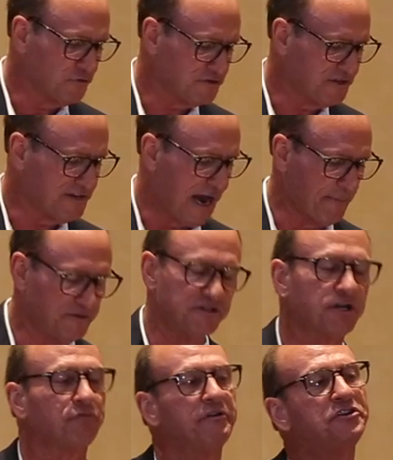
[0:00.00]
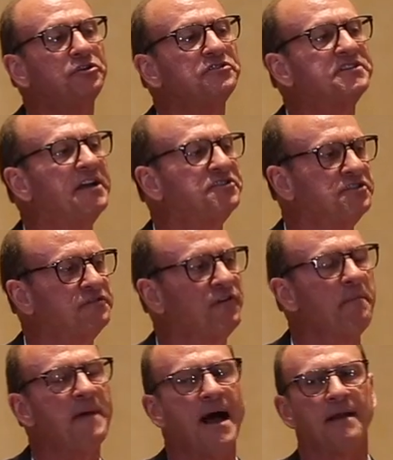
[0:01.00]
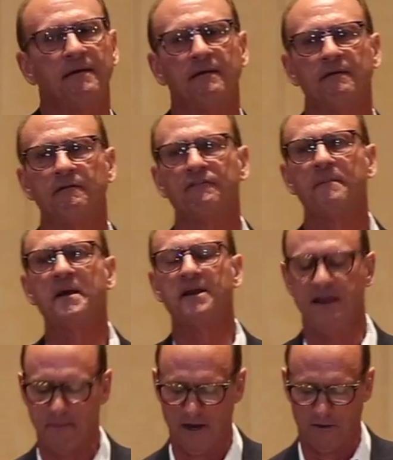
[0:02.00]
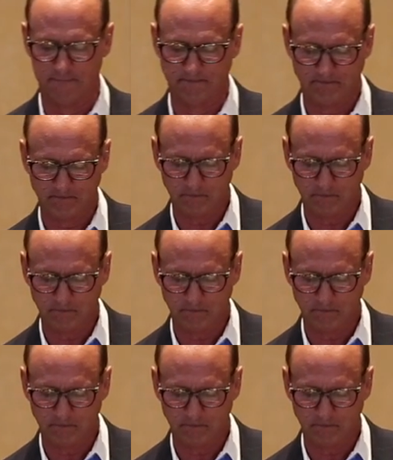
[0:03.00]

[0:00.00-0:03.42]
interest of time, I'm just going to read two sentences from that, from that email.